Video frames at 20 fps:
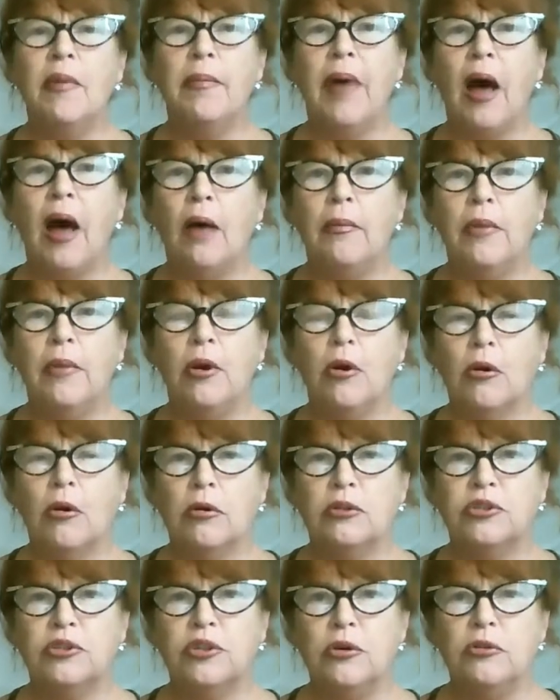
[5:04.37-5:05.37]
about
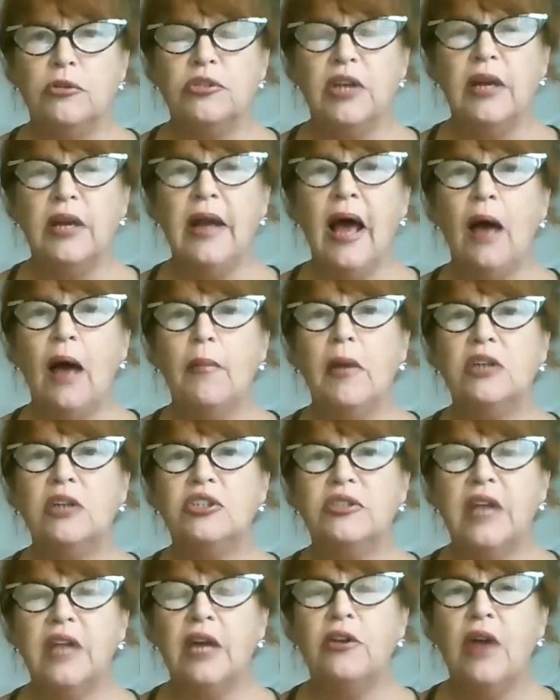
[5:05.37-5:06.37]
MiracleSuits and how
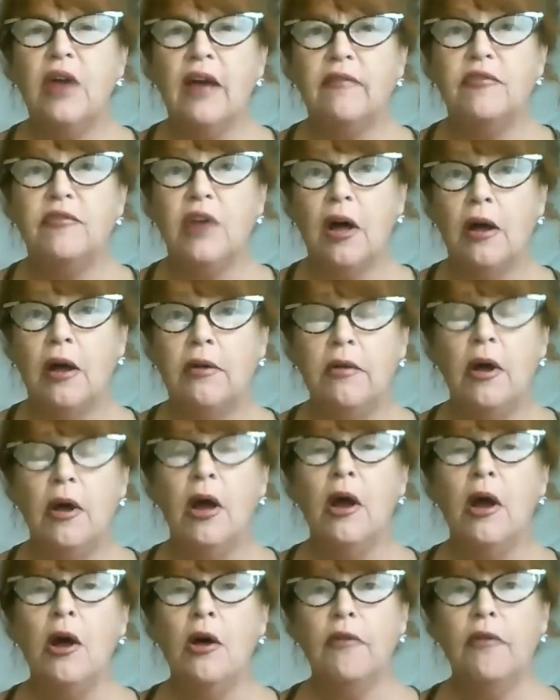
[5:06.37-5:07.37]
much they have done
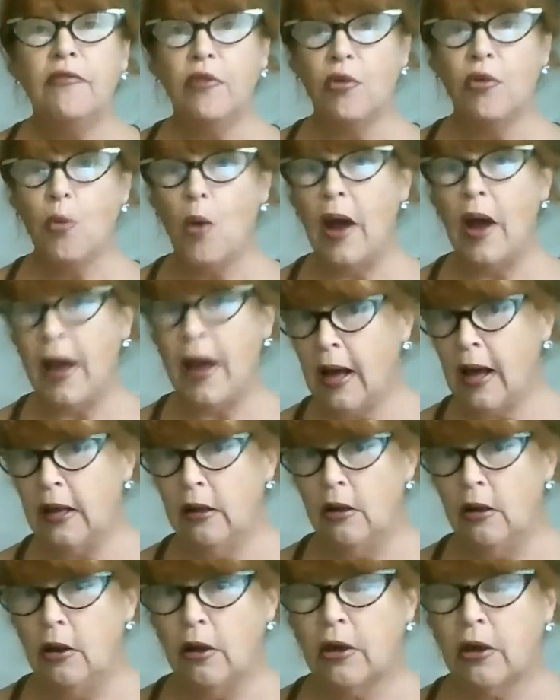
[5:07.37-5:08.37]
for the way I
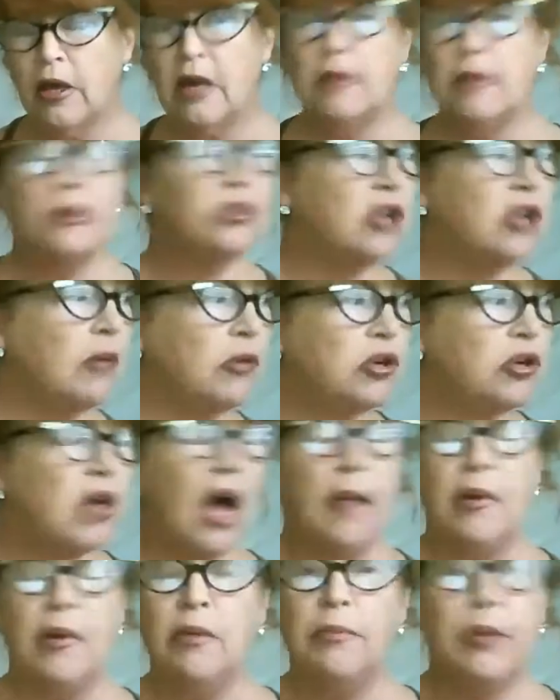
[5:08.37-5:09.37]
look in the
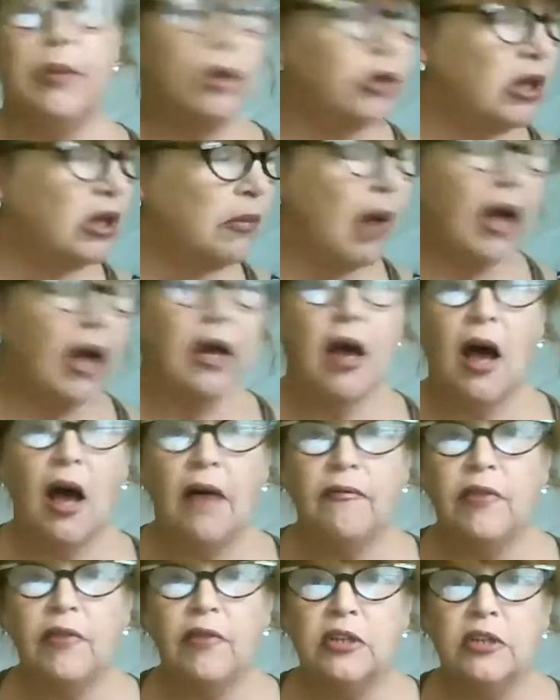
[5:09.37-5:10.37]
summertime and building my
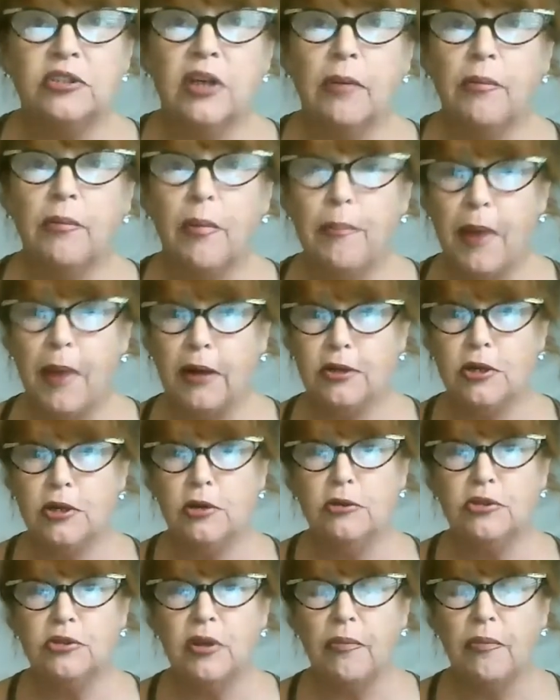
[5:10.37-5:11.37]
confidence. I'm about to
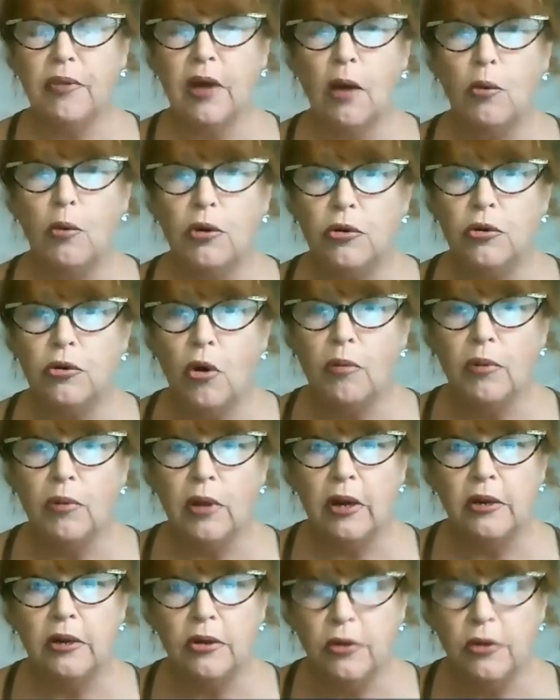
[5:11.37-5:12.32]
do something I wouldn't normally